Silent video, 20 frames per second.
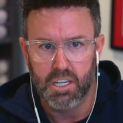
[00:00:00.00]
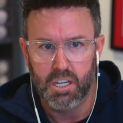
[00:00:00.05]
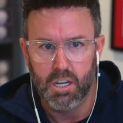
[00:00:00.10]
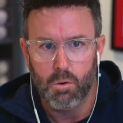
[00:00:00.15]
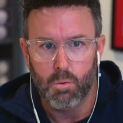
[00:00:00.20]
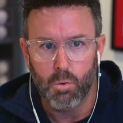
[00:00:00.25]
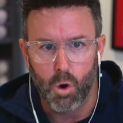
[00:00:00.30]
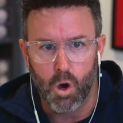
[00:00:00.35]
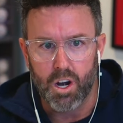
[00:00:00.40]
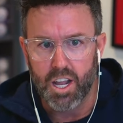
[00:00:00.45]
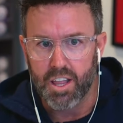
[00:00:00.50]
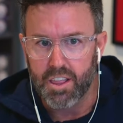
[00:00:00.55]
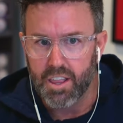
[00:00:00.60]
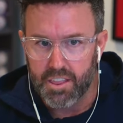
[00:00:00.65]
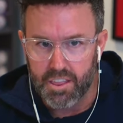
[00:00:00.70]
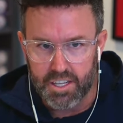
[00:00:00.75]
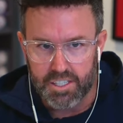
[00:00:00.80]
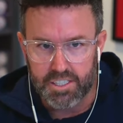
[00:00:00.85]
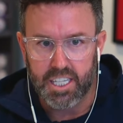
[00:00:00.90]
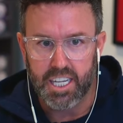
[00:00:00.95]
what
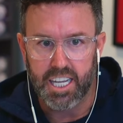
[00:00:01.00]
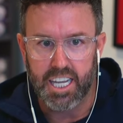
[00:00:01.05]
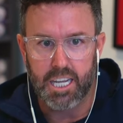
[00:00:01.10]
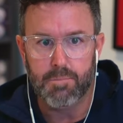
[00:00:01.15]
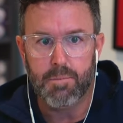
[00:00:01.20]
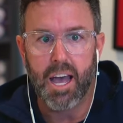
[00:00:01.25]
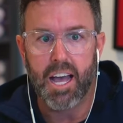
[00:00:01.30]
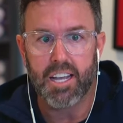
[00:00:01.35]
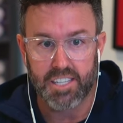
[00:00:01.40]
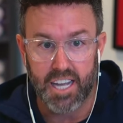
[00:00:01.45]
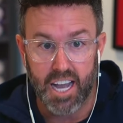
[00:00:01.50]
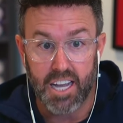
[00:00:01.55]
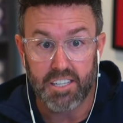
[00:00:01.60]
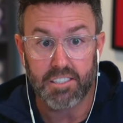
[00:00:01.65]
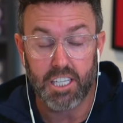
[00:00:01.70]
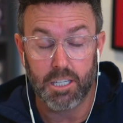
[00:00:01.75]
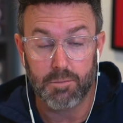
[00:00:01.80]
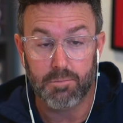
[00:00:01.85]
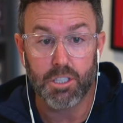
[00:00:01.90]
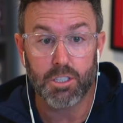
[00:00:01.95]
the team has
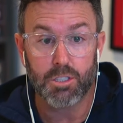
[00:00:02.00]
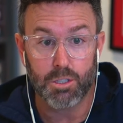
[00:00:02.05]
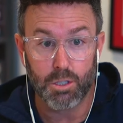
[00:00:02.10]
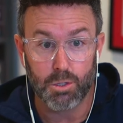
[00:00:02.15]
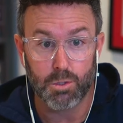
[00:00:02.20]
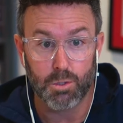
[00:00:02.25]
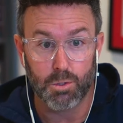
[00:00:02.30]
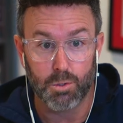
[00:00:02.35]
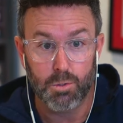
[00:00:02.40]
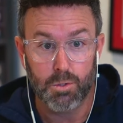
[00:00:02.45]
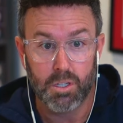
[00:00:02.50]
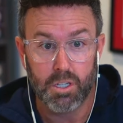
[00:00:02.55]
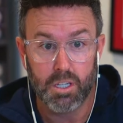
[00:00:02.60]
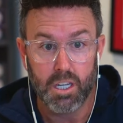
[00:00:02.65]
asked him to do